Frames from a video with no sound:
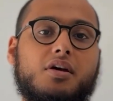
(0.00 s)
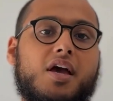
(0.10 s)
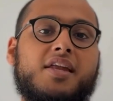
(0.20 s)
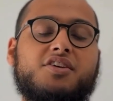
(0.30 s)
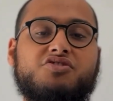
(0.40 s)

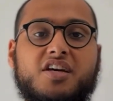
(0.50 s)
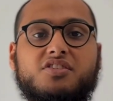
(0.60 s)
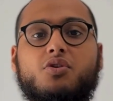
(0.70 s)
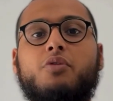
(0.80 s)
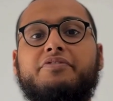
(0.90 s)

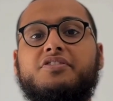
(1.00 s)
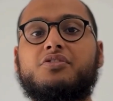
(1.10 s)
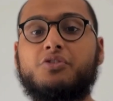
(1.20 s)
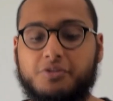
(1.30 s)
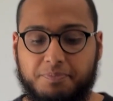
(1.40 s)
NHS offers
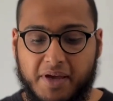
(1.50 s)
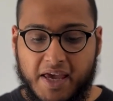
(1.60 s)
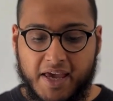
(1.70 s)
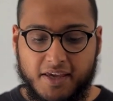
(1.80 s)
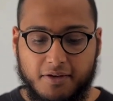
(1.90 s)
good
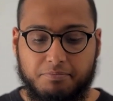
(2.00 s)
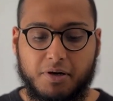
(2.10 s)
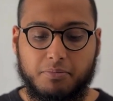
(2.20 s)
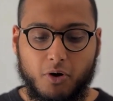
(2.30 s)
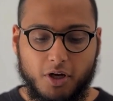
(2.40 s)
pay, but
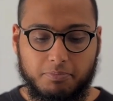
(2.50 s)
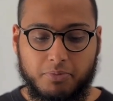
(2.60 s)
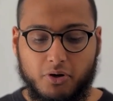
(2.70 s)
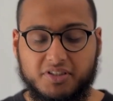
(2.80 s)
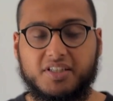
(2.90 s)
more
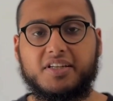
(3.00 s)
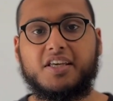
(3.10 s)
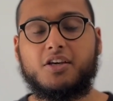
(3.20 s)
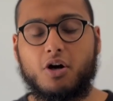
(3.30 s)
importantly, it